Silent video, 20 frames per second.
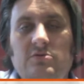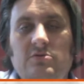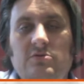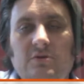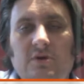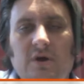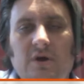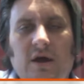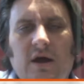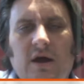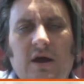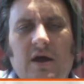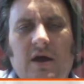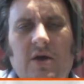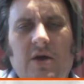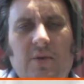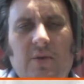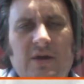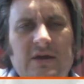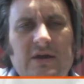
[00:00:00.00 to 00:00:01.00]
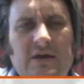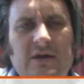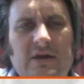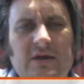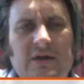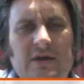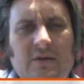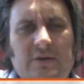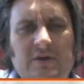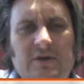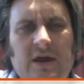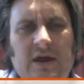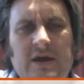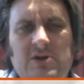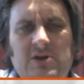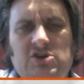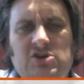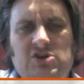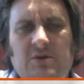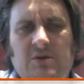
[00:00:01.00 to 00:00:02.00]
are we doing
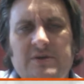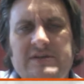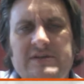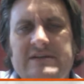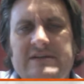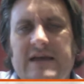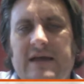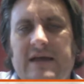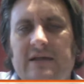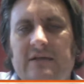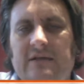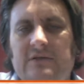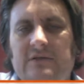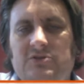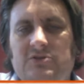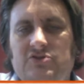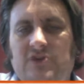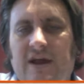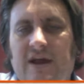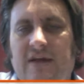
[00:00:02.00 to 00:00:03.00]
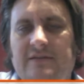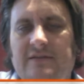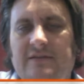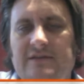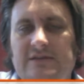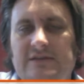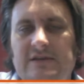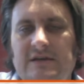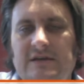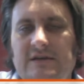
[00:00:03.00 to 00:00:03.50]
a show and tell track this year?